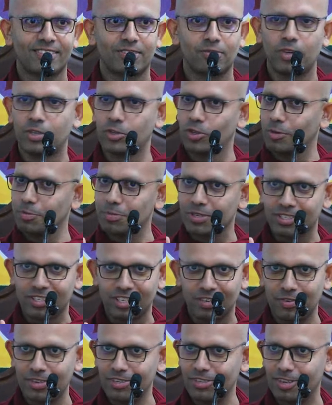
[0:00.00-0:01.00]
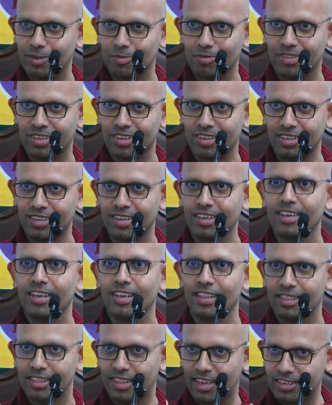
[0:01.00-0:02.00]
When you're perceiving something,
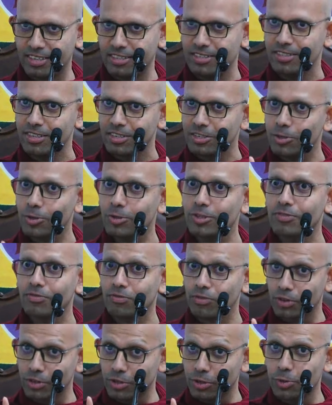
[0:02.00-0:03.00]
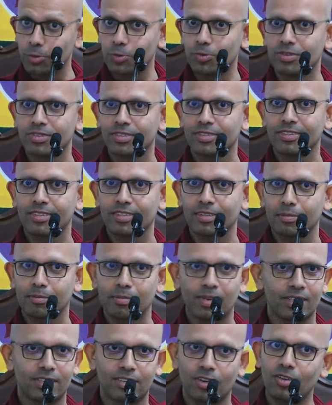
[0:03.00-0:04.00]
that is the truth for you,
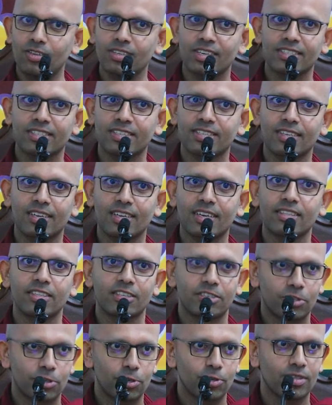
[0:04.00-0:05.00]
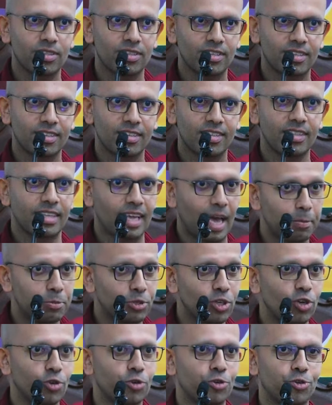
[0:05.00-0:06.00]
but not necessarily the truth, the
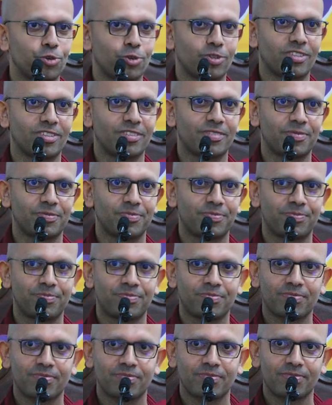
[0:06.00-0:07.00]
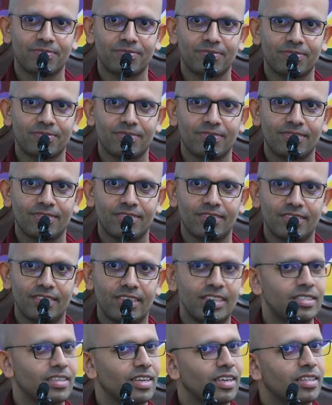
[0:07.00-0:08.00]
absolute truth.
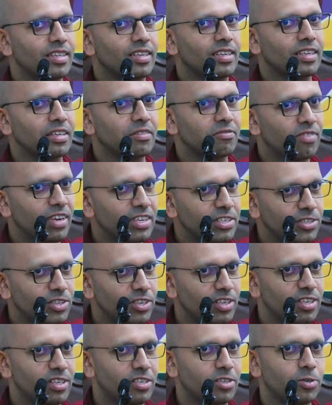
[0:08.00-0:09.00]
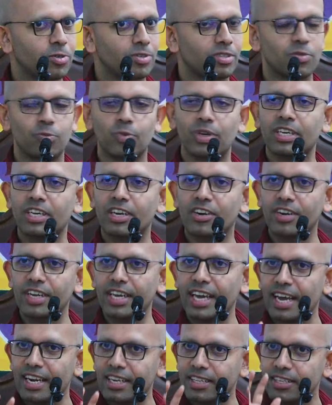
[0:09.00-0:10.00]
These are the conventional truths. We
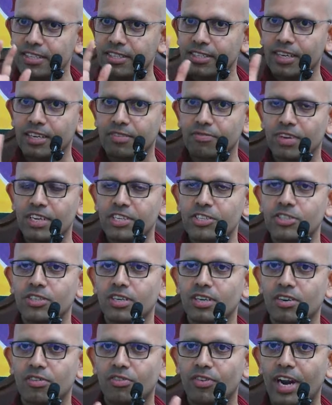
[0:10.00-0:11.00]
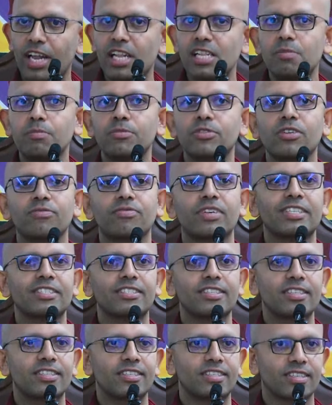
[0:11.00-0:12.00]
create these conventional realms of
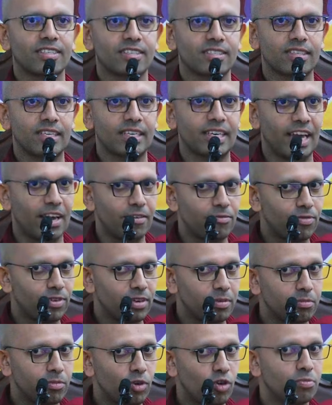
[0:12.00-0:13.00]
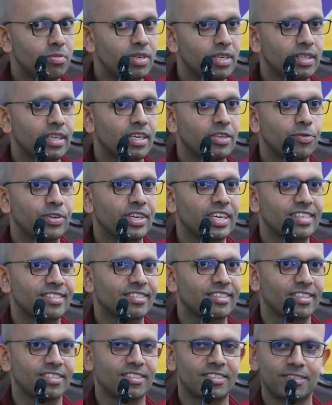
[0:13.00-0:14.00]
existence in every moment that we
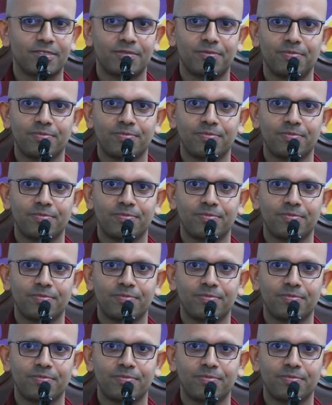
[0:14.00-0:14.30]
exist.